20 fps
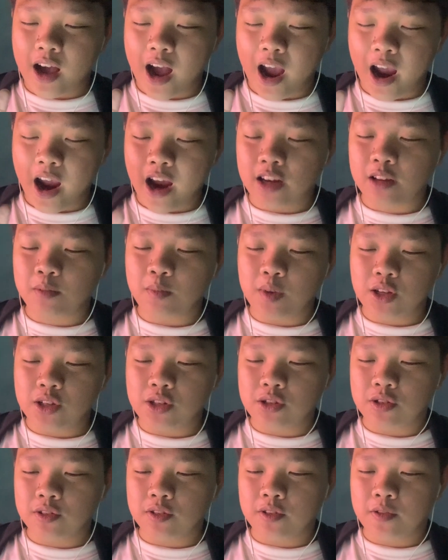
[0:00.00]

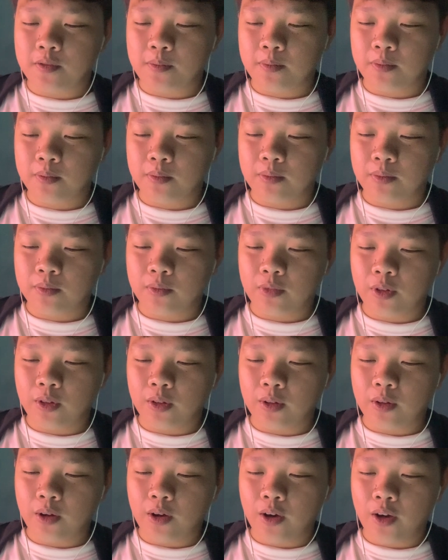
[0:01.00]
animation
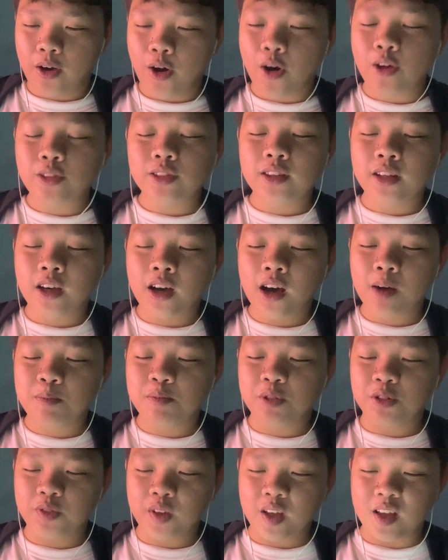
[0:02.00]
on top
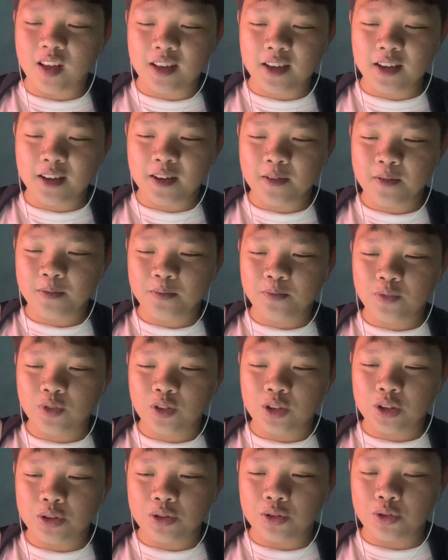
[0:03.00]
of a
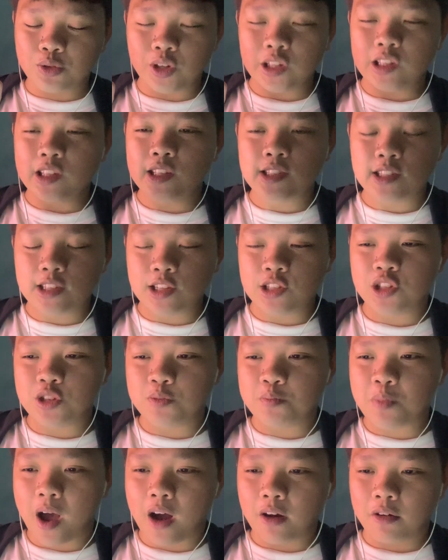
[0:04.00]
3D CG
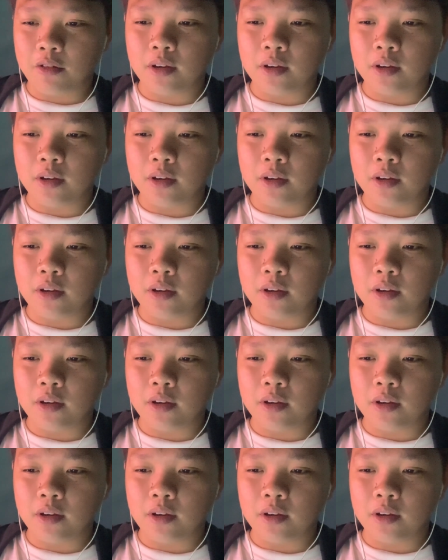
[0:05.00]
background.